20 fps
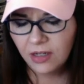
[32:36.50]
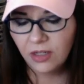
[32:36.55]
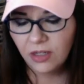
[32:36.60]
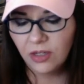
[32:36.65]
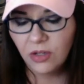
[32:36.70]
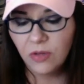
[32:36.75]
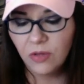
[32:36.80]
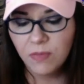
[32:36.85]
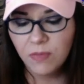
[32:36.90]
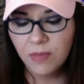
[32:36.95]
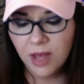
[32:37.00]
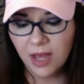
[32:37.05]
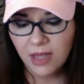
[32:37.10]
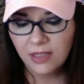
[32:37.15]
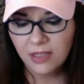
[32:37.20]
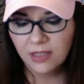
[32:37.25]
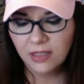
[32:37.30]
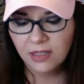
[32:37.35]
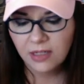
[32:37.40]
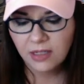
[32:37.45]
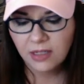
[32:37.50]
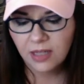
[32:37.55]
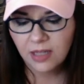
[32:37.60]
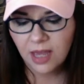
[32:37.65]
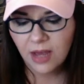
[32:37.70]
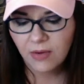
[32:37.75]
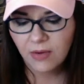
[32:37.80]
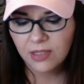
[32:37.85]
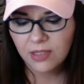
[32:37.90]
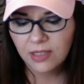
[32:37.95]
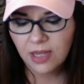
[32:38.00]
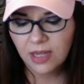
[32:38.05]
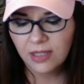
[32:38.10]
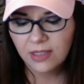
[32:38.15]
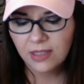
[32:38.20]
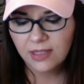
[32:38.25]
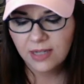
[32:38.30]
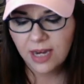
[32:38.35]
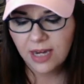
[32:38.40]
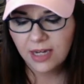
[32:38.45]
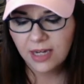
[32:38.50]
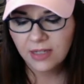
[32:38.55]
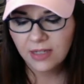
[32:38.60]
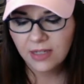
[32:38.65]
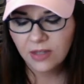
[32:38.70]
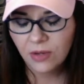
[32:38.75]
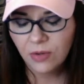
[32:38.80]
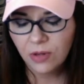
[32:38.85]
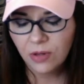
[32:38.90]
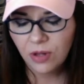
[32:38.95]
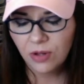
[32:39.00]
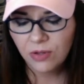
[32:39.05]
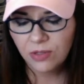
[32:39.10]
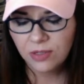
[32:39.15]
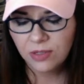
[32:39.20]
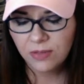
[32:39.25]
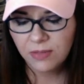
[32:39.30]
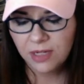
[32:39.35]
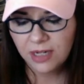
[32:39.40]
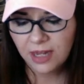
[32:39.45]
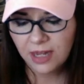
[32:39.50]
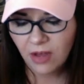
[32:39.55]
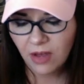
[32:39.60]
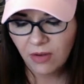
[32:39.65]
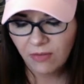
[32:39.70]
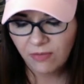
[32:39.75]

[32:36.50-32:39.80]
"You must," Gowan said, standing so close to me now,